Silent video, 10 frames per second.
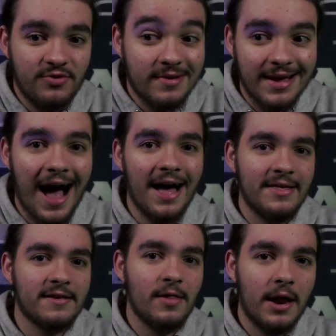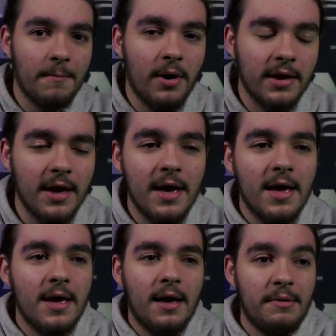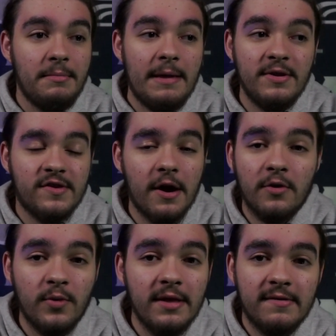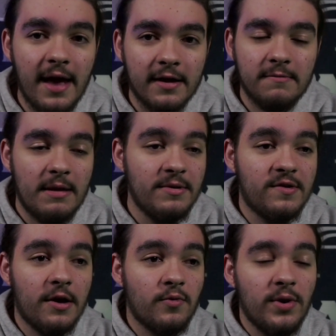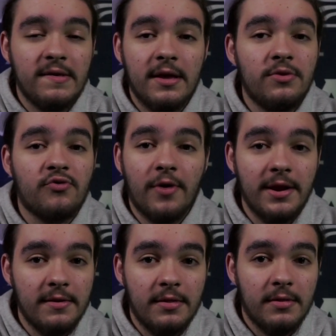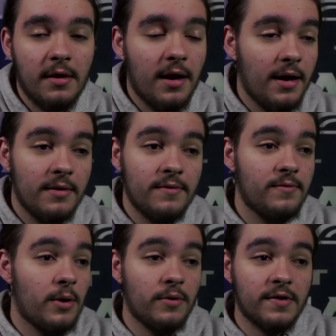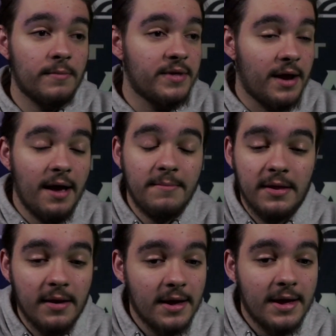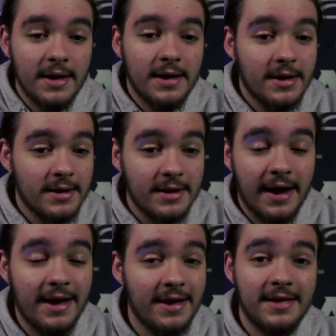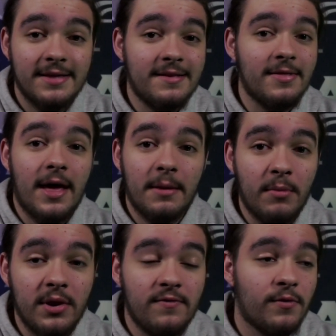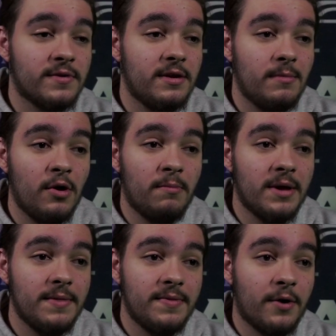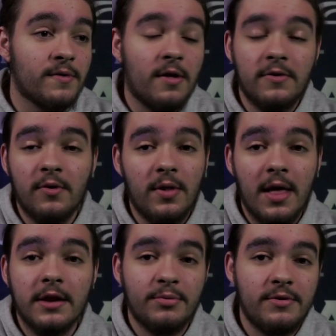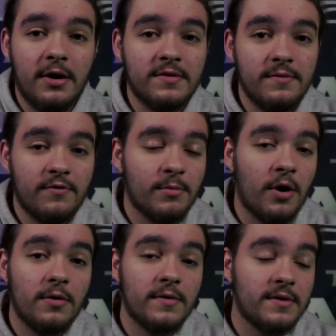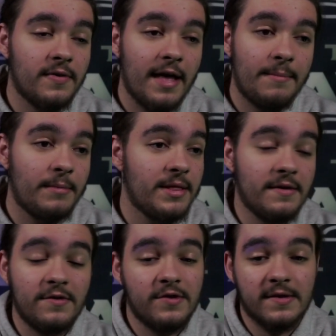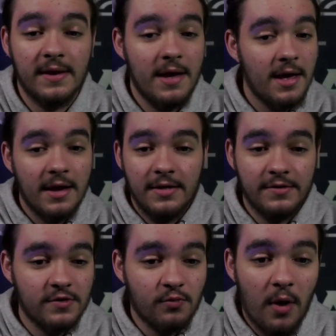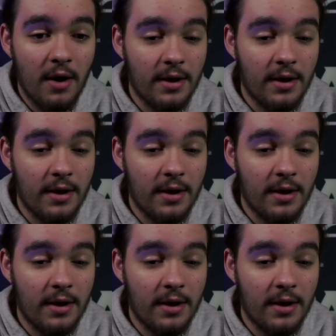God, that's a lot of money. I mean, maybe Jaron Reed's next. Maybe Jaron Reed's getting traded or something. I mean, it's a lot of money, $14 mil, but there was also a lot of production from Carlos Dunlap. I mean, this is just wild.